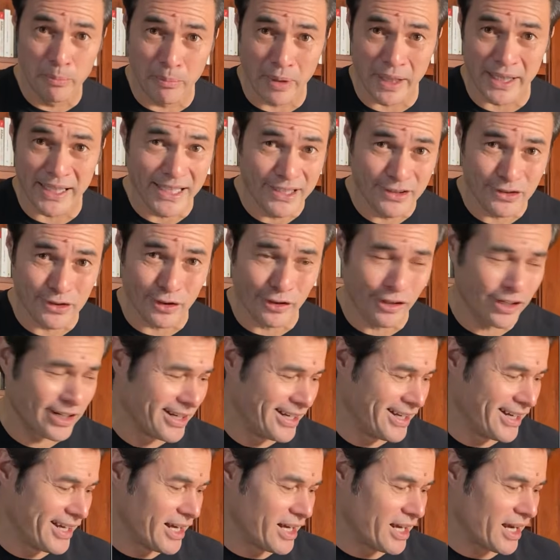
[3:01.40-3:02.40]
by Easter.
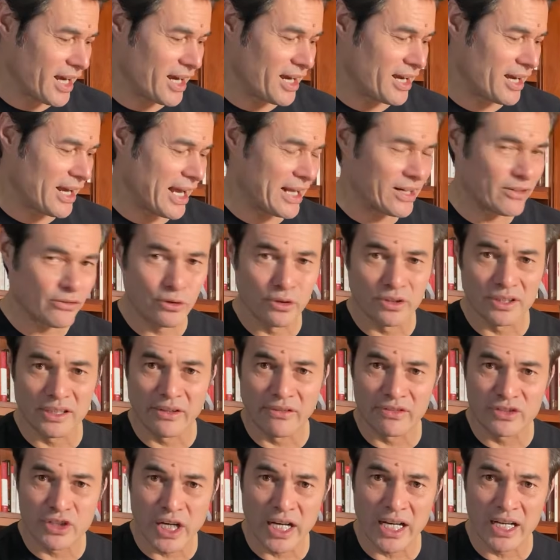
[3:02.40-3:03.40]
And of course,
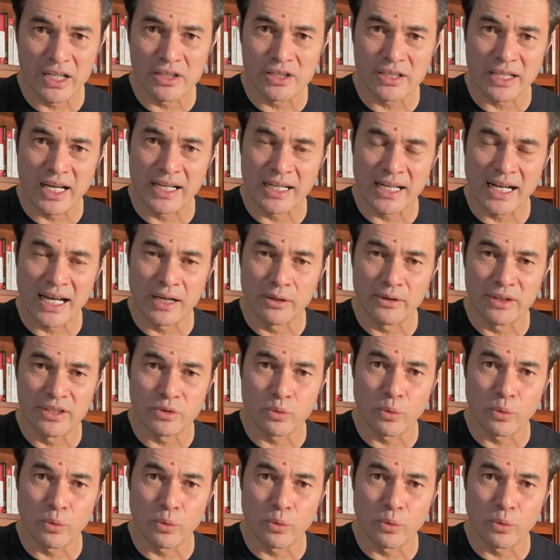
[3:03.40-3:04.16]
they've changed that now as